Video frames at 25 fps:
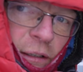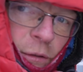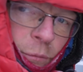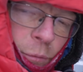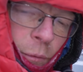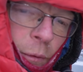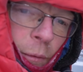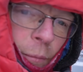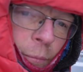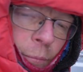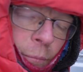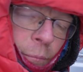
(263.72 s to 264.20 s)
it
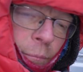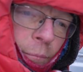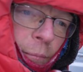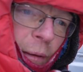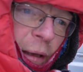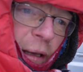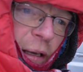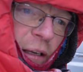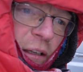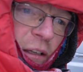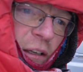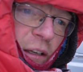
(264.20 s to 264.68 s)
will
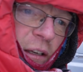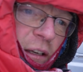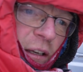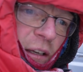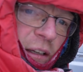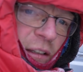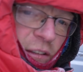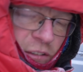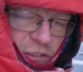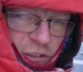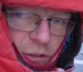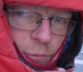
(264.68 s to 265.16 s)
make
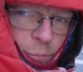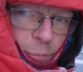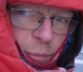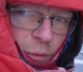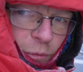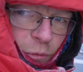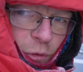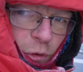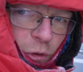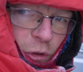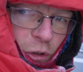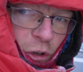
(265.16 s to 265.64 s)
it simple
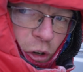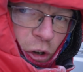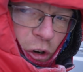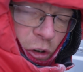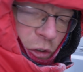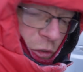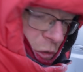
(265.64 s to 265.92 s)
for the car